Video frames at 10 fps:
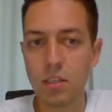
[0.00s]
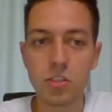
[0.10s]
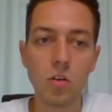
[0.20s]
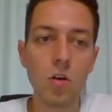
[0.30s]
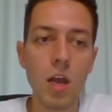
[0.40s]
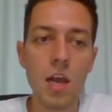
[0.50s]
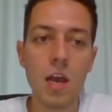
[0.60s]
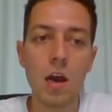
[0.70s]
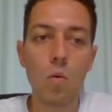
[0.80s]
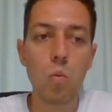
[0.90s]
So
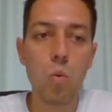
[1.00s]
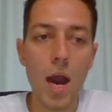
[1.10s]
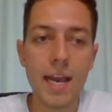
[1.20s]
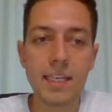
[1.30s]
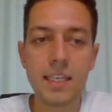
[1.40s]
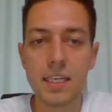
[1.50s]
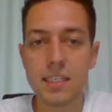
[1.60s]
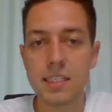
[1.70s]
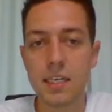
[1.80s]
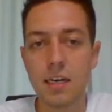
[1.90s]
White
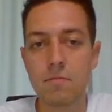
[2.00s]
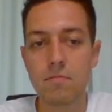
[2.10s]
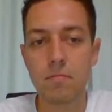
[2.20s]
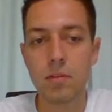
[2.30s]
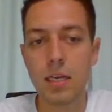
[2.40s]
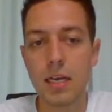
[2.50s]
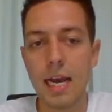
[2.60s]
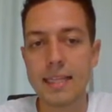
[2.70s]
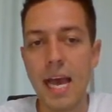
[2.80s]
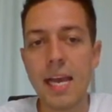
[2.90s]
is uh,
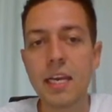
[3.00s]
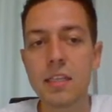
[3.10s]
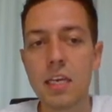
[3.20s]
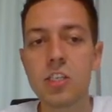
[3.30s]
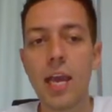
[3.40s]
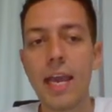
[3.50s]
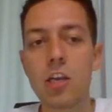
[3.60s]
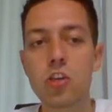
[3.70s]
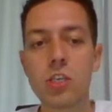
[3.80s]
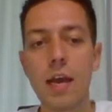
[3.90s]
attacking this
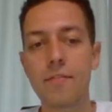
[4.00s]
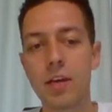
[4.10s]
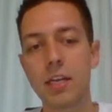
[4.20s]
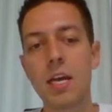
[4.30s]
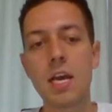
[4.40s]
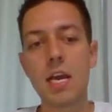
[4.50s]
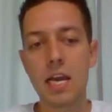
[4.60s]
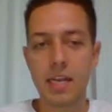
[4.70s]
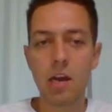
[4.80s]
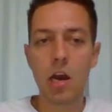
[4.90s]
H7,
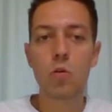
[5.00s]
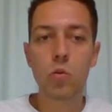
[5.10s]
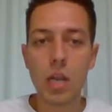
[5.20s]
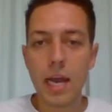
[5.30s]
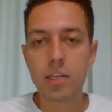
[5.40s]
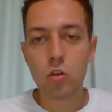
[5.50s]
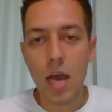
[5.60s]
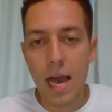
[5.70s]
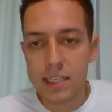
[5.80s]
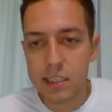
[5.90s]
and here I would like to
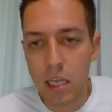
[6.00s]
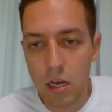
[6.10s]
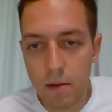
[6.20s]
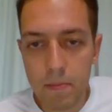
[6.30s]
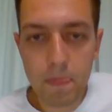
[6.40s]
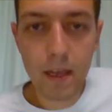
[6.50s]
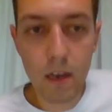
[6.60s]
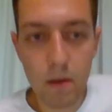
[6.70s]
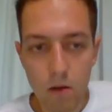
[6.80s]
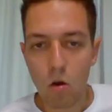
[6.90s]
ask the
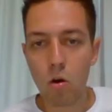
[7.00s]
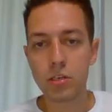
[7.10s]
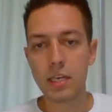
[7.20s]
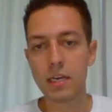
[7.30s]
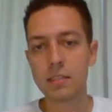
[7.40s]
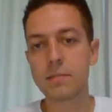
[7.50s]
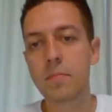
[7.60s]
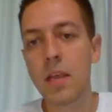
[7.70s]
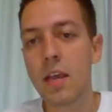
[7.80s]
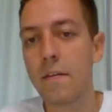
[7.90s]
the audience
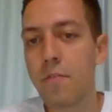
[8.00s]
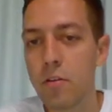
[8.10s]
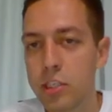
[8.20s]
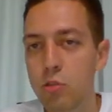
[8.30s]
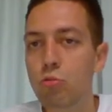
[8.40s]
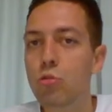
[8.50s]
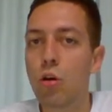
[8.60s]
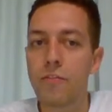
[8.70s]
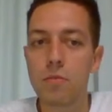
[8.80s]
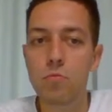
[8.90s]
very soon
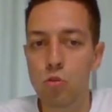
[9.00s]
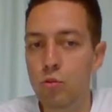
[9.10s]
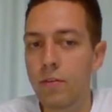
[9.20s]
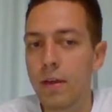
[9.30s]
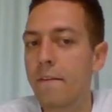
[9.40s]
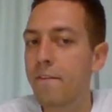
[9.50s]
of a move.